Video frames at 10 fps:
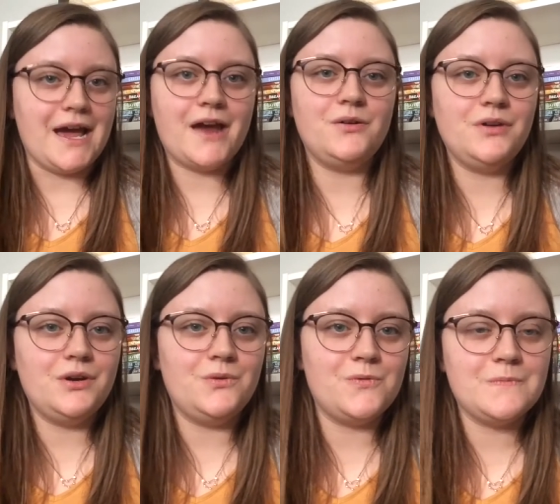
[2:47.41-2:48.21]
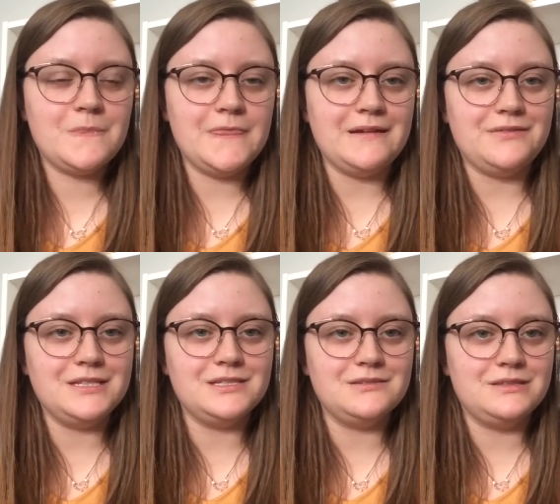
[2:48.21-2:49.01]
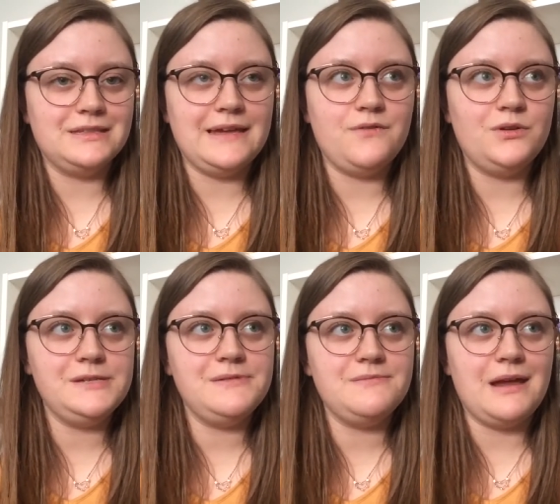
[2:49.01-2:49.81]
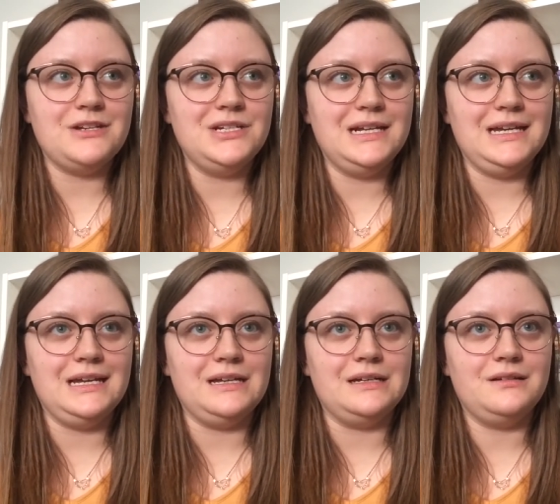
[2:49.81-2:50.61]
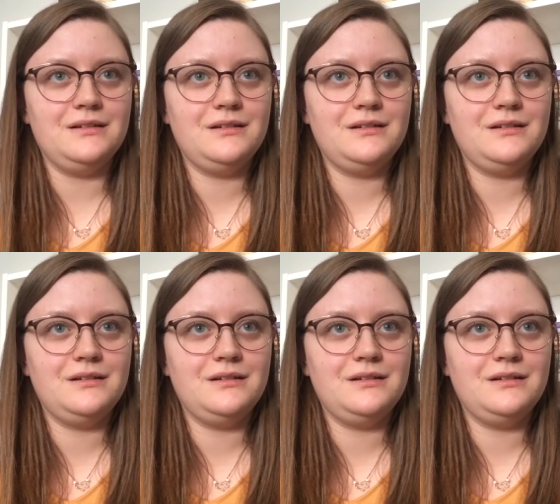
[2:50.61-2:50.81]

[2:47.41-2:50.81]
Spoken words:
I don't know if this is, they've only been mentioning